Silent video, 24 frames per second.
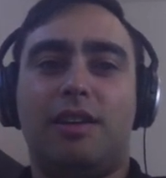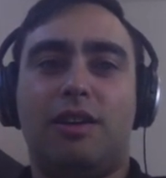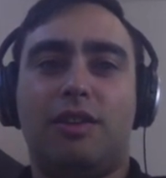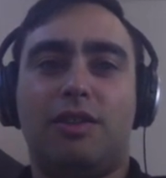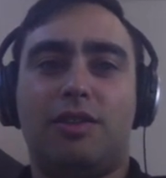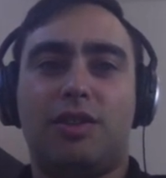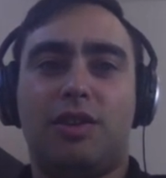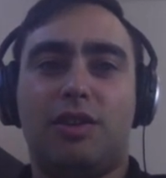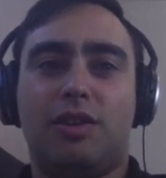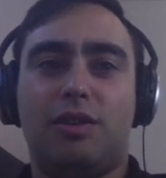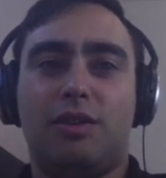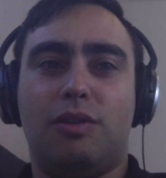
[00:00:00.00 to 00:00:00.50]

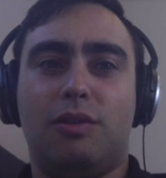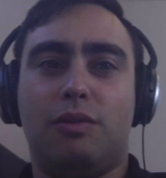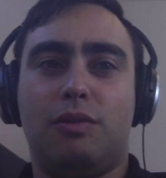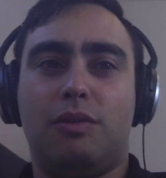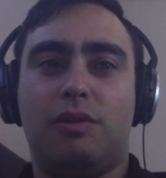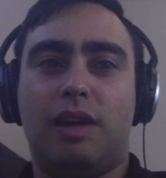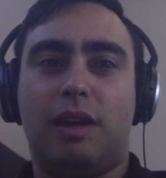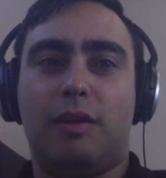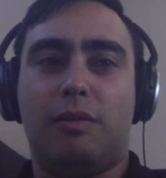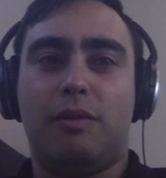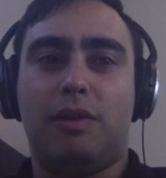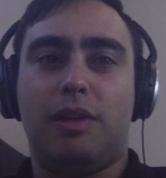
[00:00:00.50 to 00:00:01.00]
also
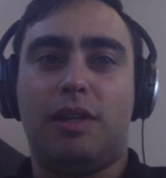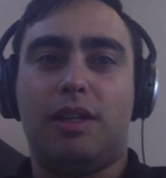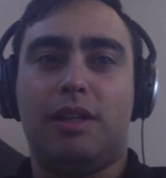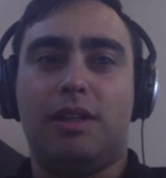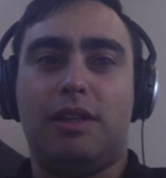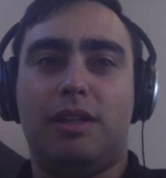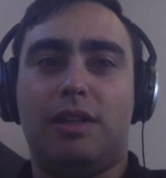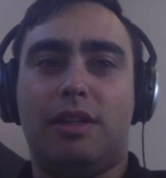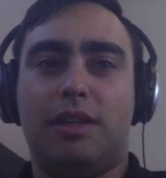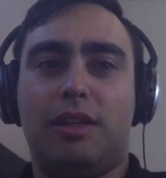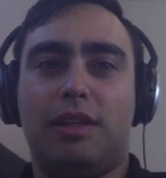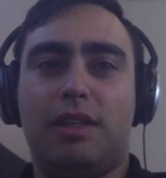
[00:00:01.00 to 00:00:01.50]
that we
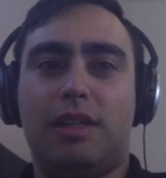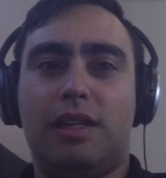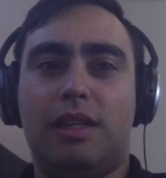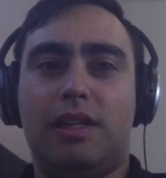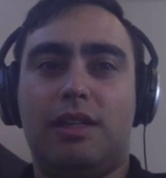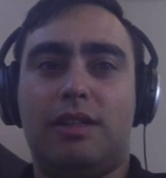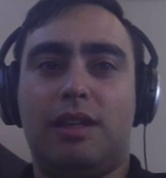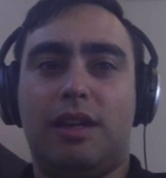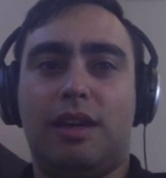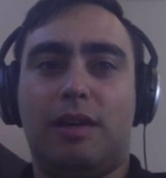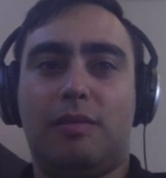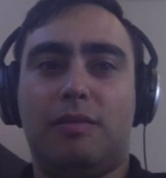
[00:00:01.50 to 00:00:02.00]
need
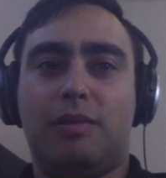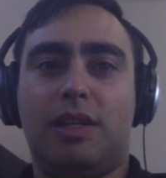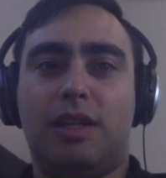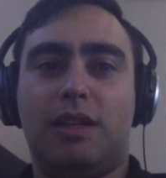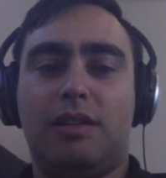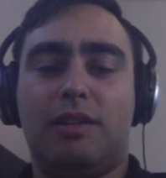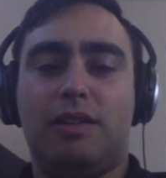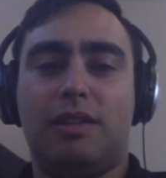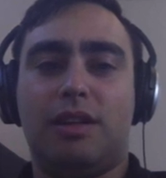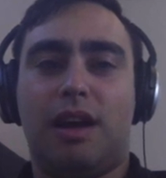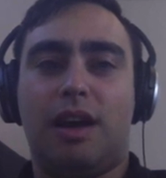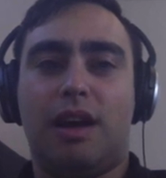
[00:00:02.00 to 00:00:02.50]
to update
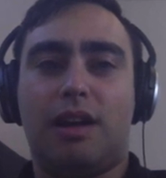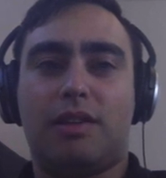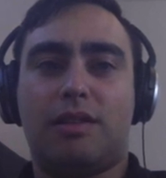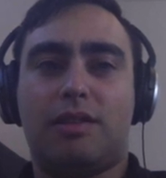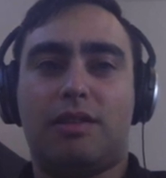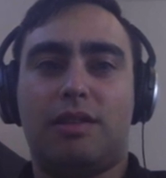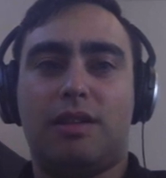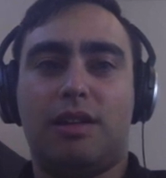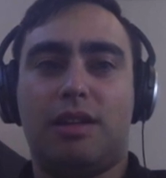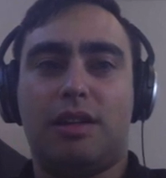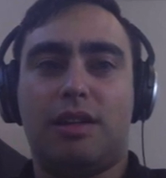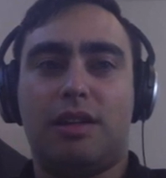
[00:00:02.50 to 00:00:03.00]
the docs
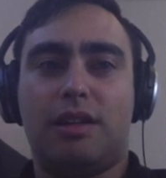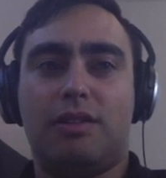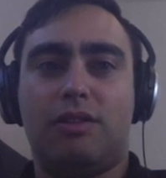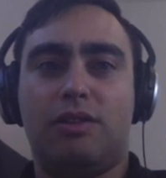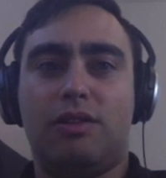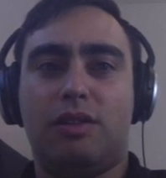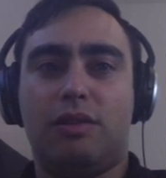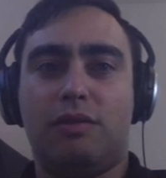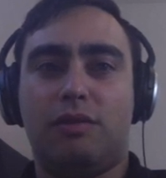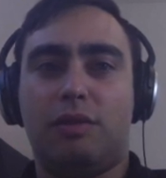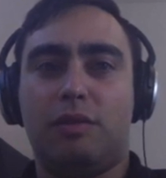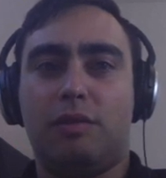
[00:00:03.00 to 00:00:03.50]
to include
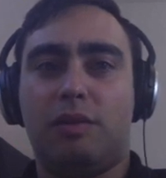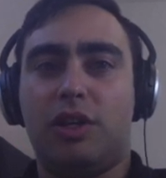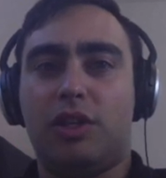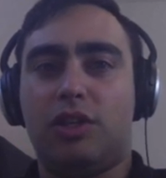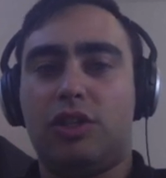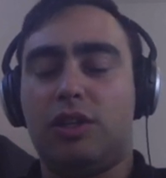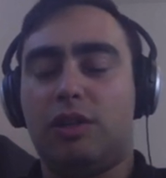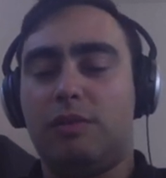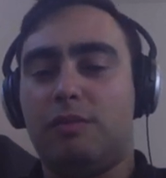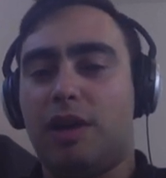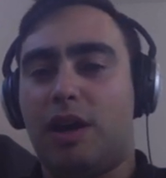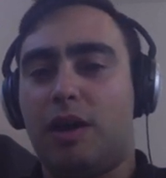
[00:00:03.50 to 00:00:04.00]

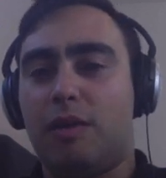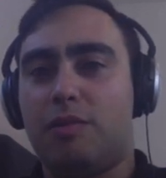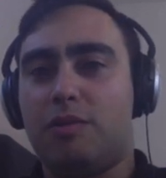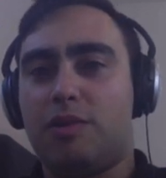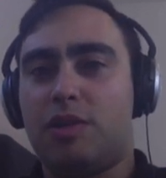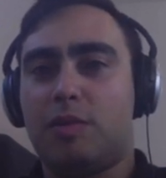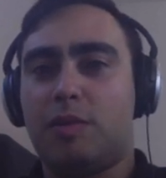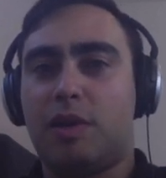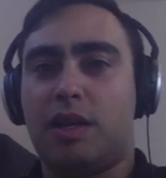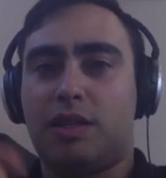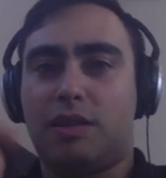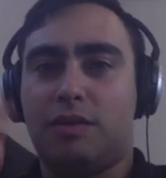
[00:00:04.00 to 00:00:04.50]
information about
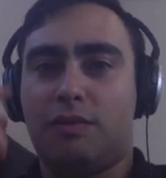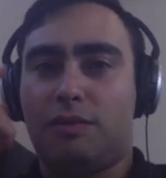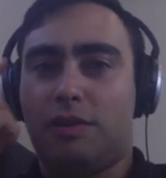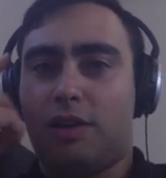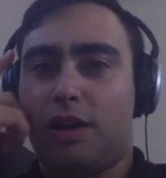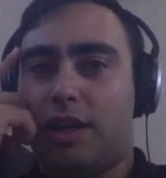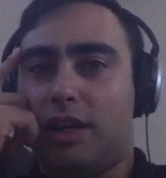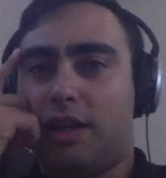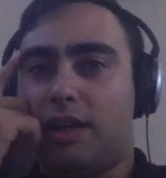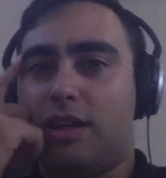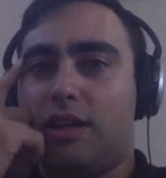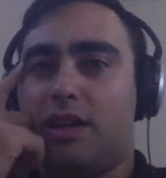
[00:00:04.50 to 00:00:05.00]

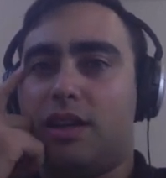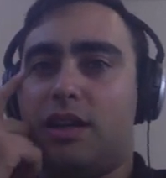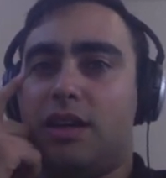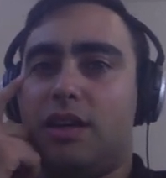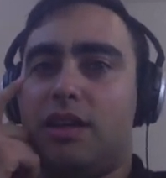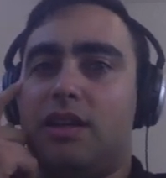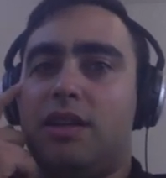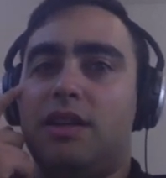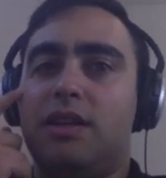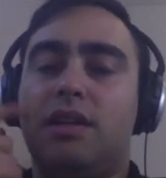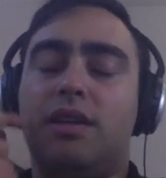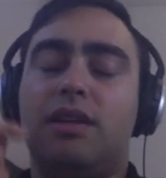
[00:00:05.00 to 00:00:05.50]
specifying
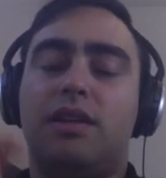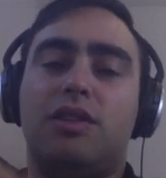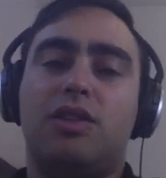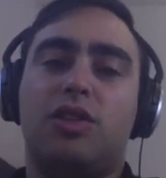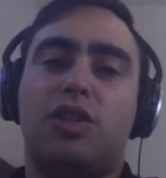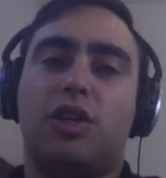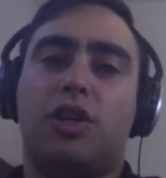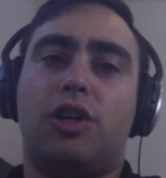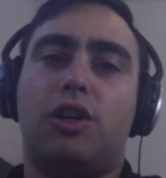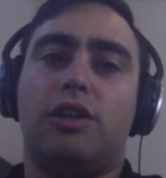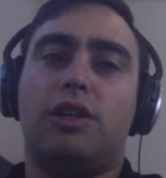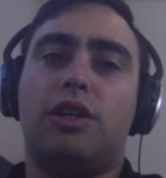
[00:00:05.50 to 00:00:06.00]
a
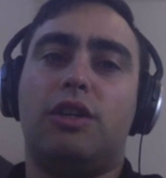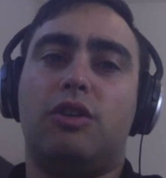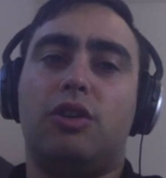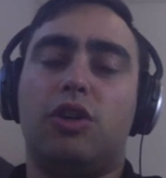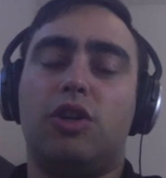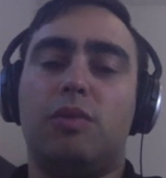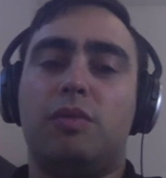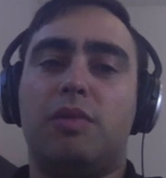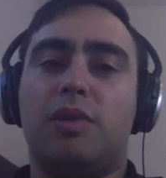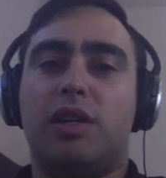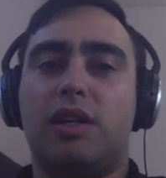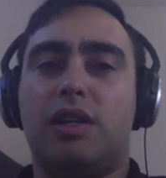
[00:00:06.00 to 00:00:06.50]
security
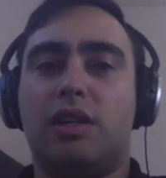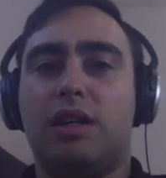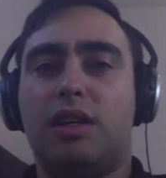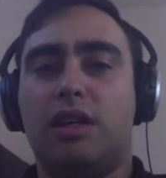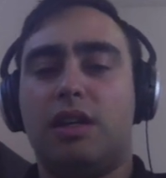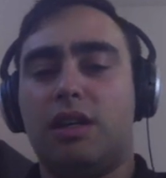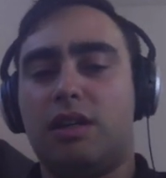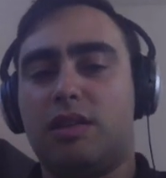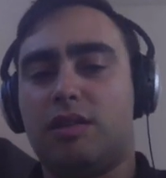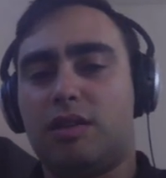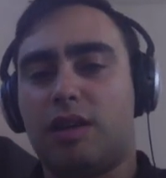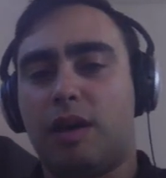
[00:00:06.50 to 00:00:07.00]
group and a
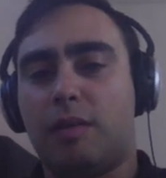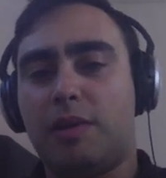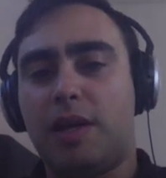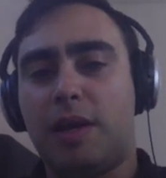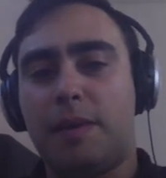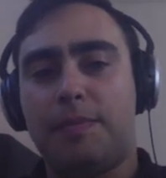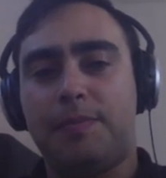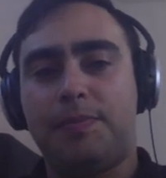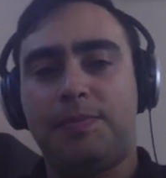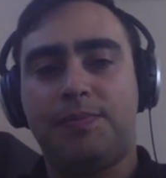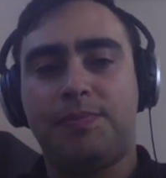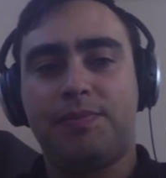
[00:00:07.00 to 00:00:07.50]

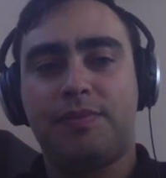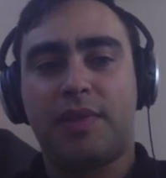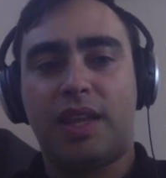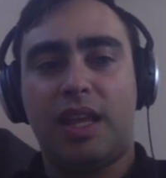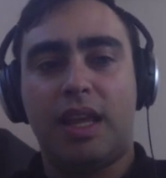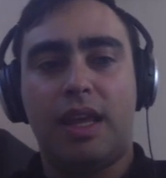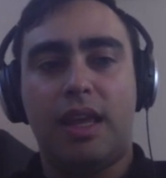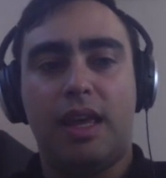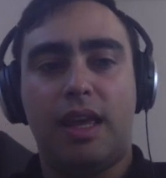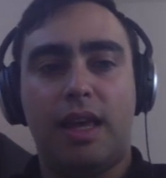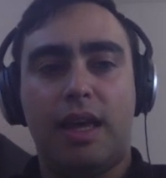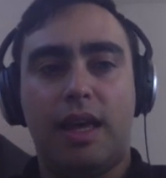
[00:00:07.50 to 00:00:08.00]
subnet.
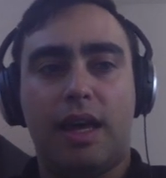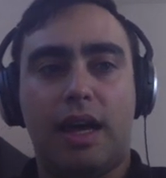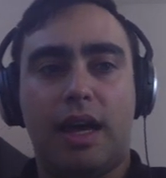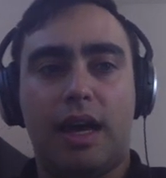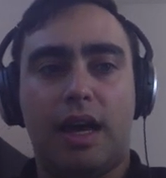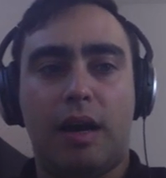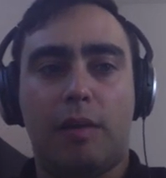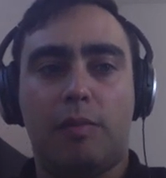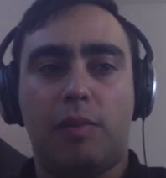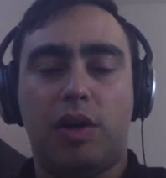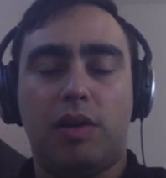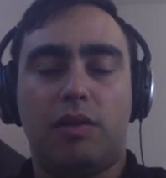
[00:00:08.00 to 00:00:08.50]

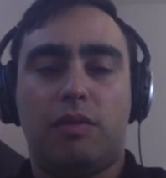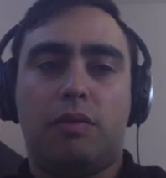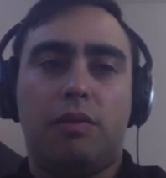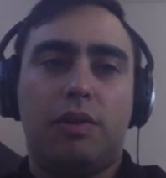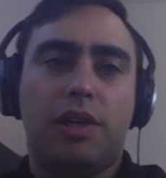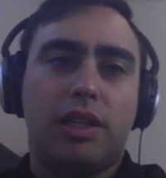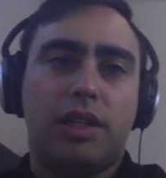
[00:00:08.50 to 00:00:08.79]
But we